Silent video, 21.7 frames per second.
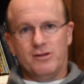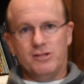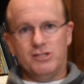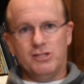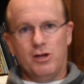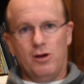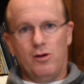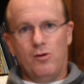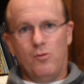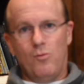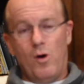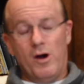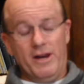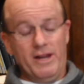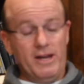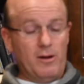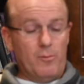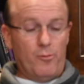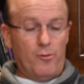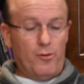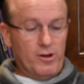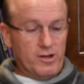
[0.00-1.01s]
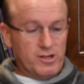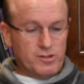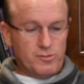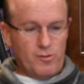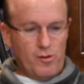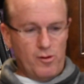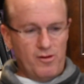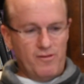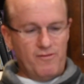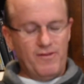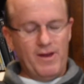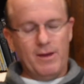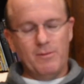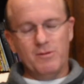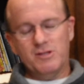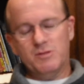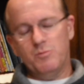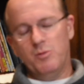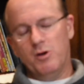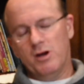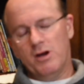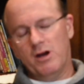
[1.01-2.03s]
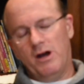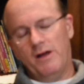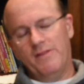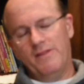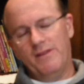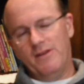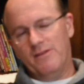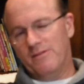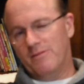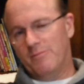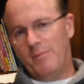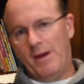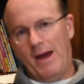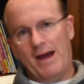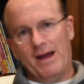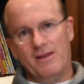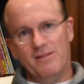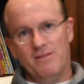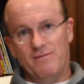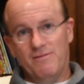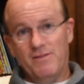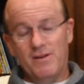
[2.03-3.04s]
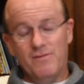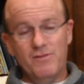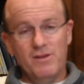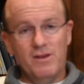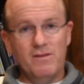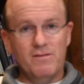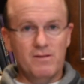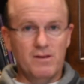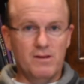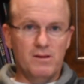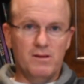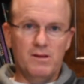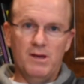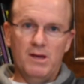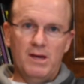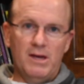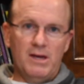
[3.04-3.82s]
So Juanita Brooks wrote a famous book on this back in the 50s and